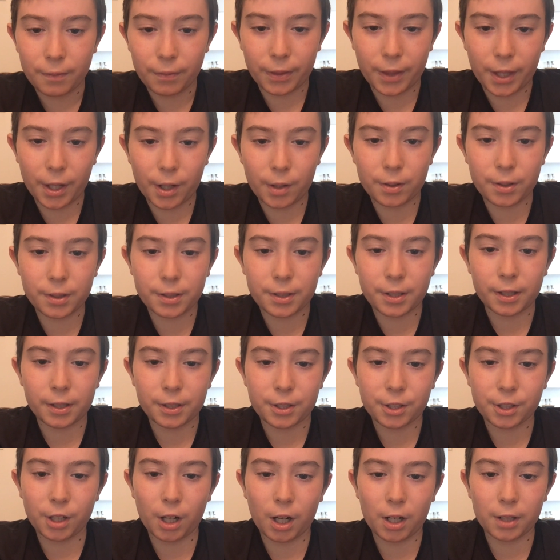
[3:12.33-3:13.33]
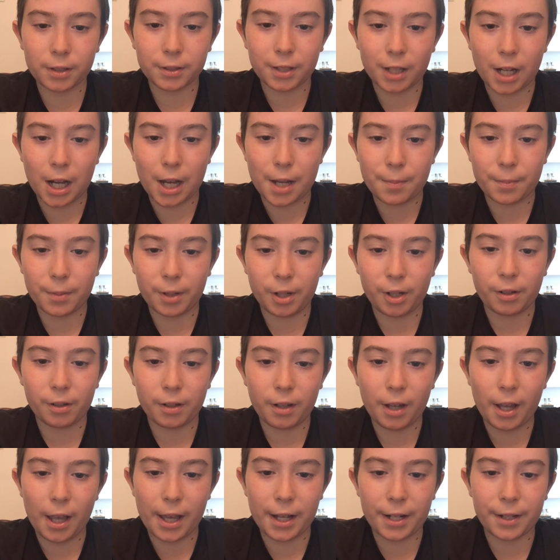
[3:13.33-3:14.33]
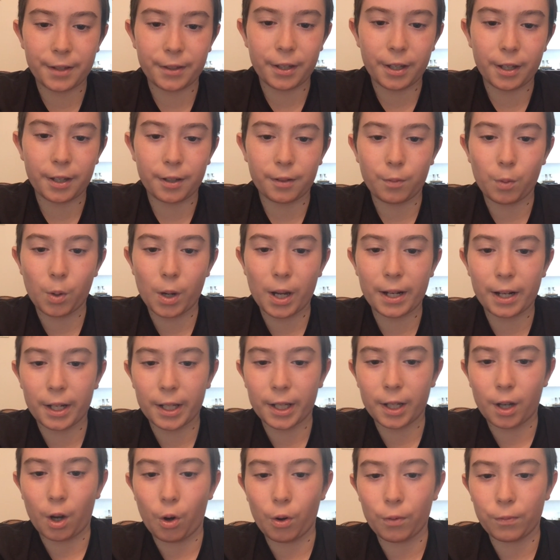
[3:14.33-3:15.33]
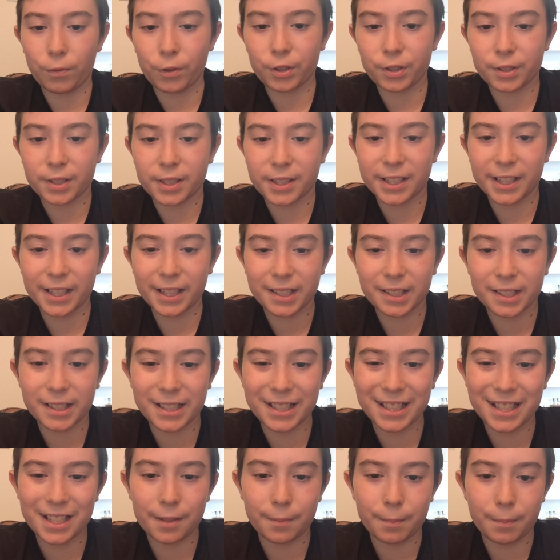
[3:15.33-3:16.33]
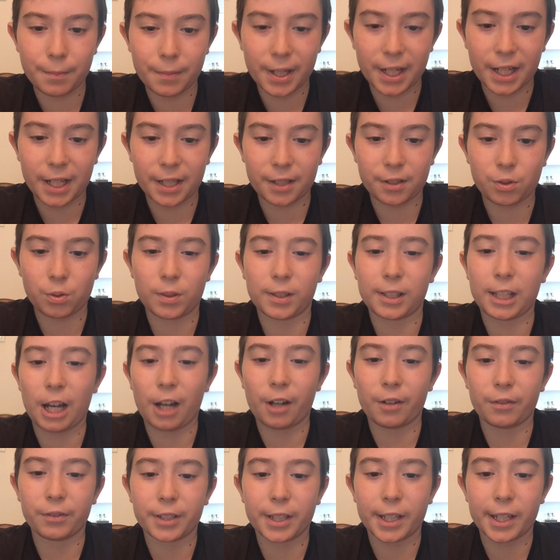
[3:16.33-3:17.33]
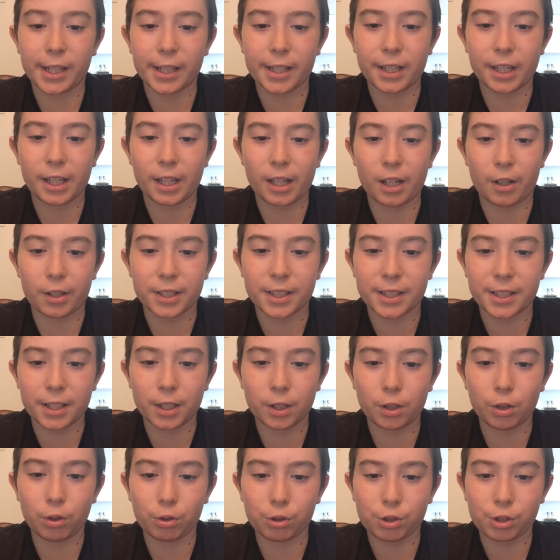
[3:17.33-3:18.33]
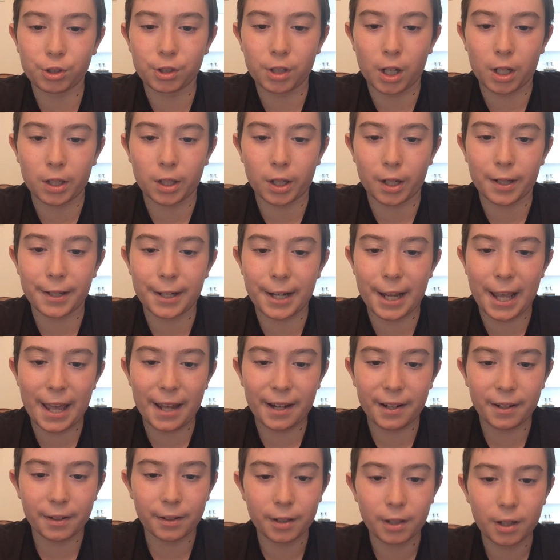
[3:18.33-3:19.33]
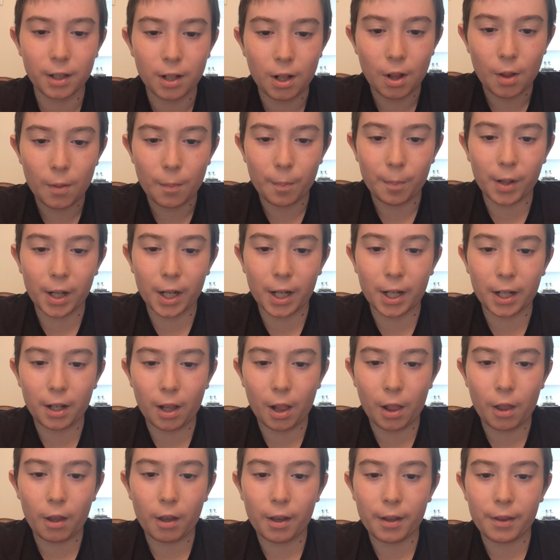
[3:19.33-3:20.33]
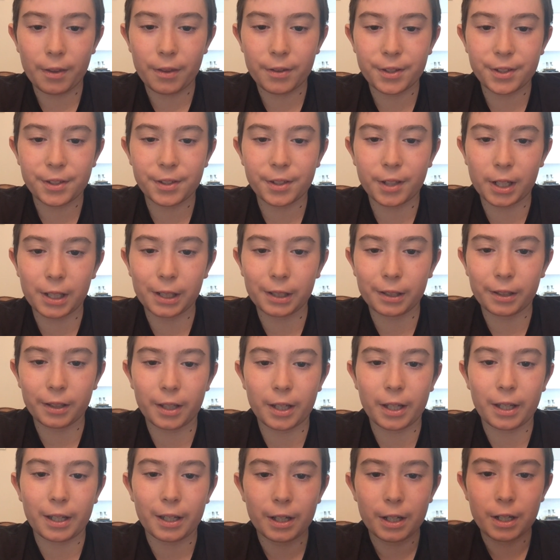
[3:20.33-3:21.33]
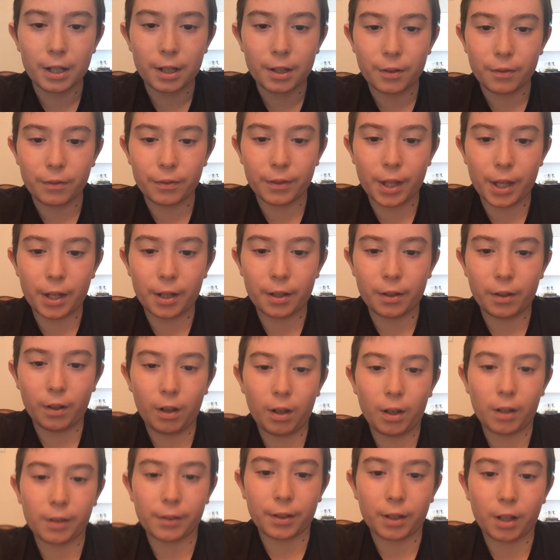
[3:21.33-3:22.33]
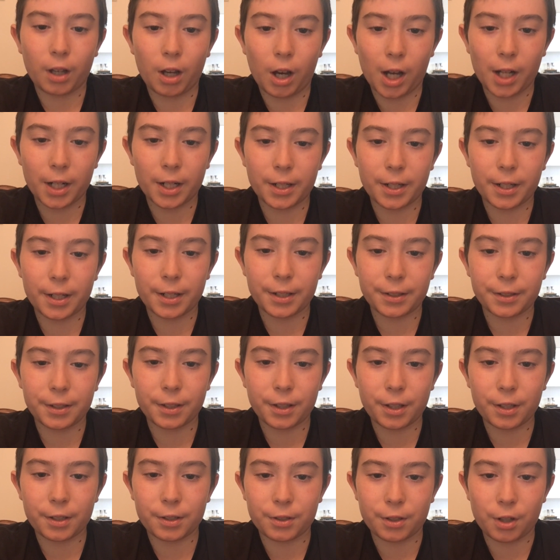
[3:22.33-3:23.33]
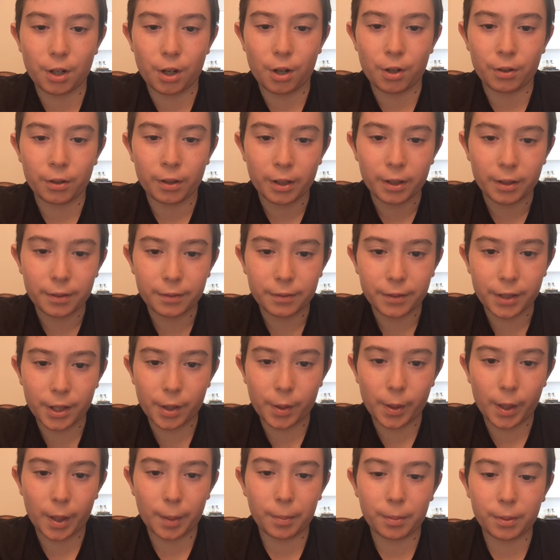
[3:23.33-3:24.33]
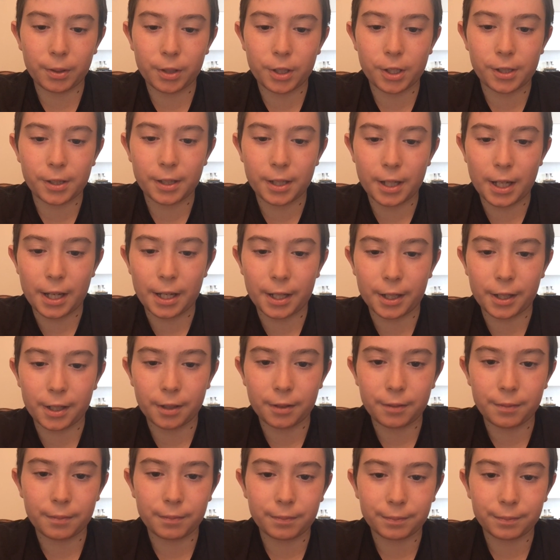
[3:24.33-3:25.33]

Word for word: There was a shot timer, and they went over 16 minutes without taking a single shot on net. But suddenly, they got it into the zone. They were able to take.